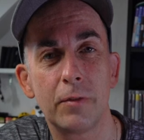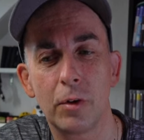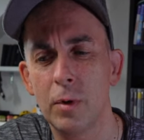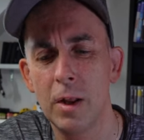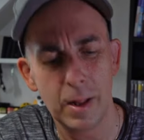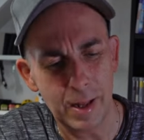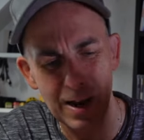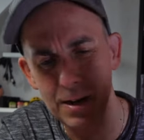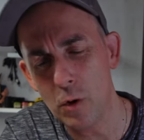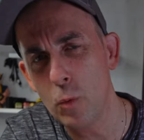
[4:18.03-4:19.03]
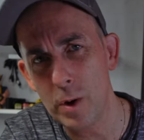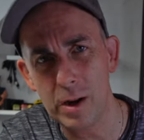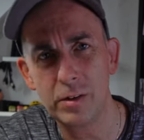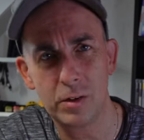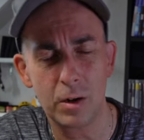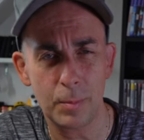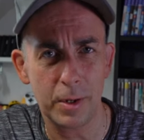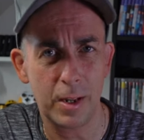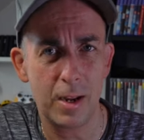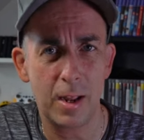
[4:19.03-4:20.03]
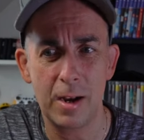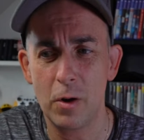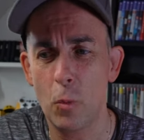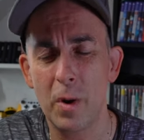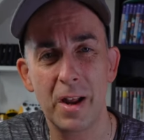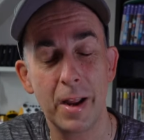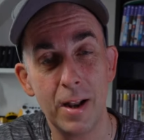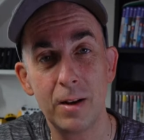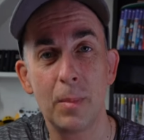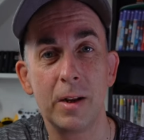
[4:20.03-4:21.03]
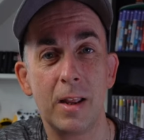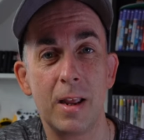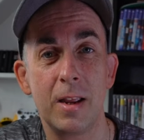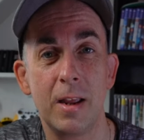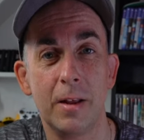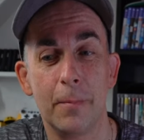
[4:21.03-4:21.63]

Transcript: So I know when I start my day, I know when I end my day,